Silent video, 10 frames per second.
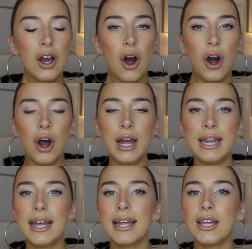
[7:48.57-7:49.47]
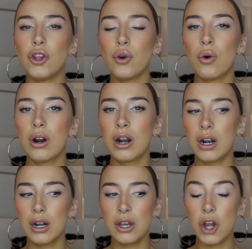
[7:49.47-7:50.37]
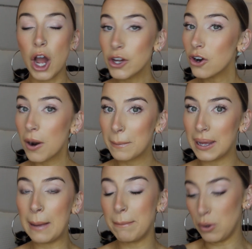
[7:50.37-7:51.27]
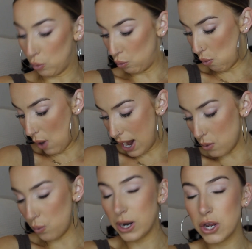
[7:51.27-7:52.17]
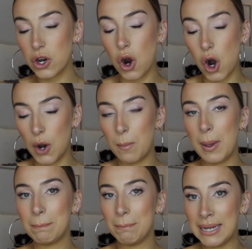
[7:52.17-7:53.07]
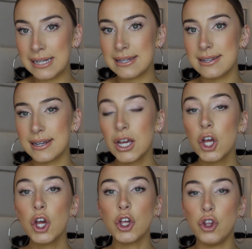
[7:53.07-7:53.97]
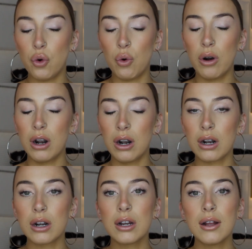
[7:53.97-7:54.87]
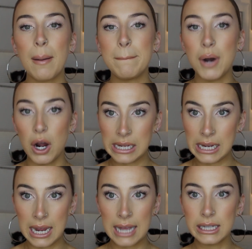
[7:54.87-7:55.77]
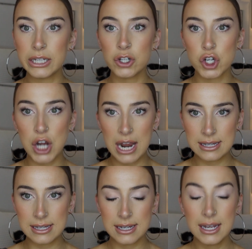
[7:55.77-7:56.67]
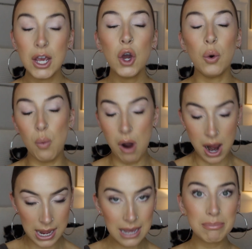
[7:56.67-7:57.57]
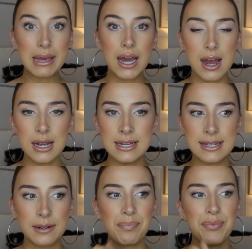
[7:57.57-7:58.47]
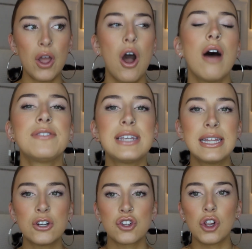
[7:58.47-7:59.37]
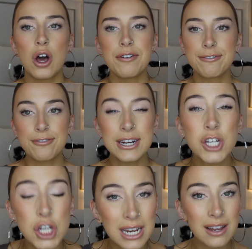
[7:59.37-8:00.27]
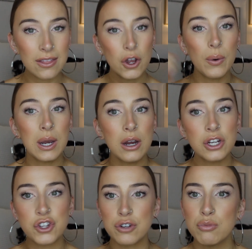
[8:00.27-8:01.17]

on your, not your armpit, but right where your arm meets your body and like your chest. Why? Because often there's a lot of friction going on because you're